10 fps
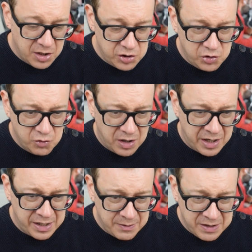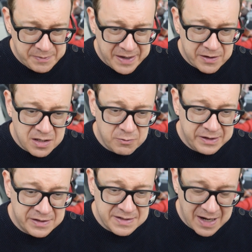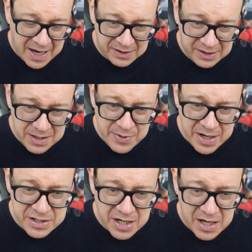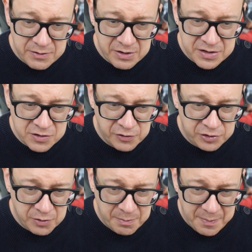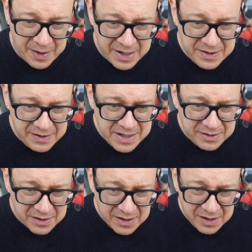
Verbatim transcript: UI image picker with the selected image. We're just going to bind it.